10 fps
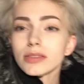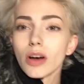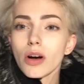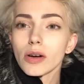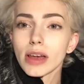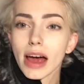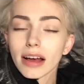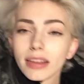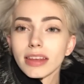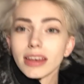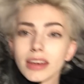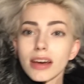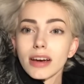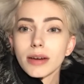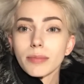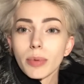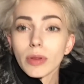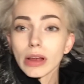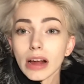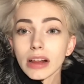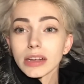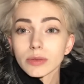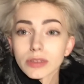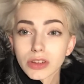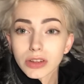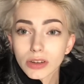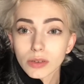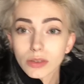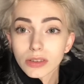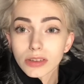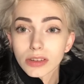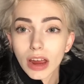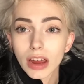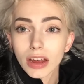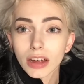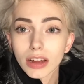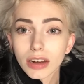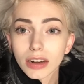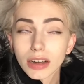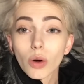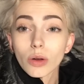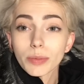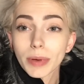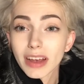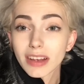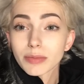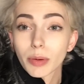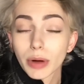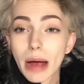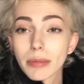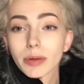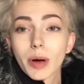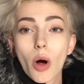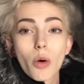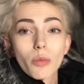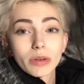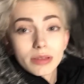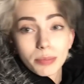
So yeah, the bowling alley was closed. I was pissed, but we're happy to be home with the